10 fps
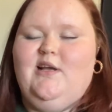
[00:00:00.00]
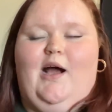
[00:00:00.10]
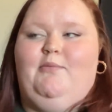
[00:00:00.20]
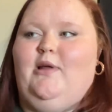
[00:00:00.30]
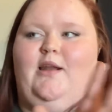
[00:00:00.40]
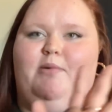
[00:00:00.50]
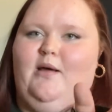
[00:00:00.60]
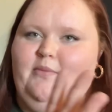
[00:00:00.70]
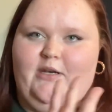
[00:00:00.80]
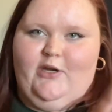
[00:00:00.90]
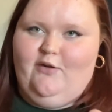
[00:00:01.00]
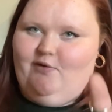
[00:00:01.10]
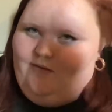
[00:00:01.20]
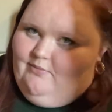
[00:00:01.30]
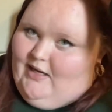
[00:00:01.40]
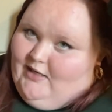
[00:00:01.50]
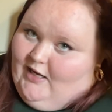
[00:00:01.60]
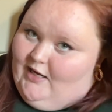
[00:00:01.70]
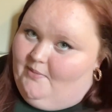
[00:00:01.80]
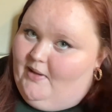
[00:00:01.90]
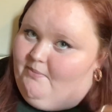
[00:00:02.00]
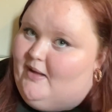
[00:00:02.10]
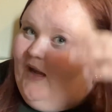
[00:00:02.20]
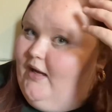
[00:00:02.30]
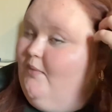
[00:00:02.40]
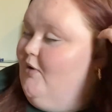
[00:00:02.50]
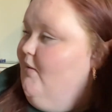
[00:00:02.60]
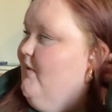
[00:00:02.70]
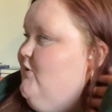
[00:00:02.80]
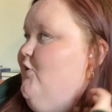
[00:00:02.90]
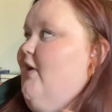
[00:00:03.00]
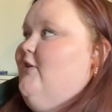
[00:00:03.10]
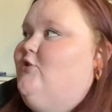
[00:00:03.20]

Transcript: I'm not about bending over. I got a bad back. I'm not about to do that.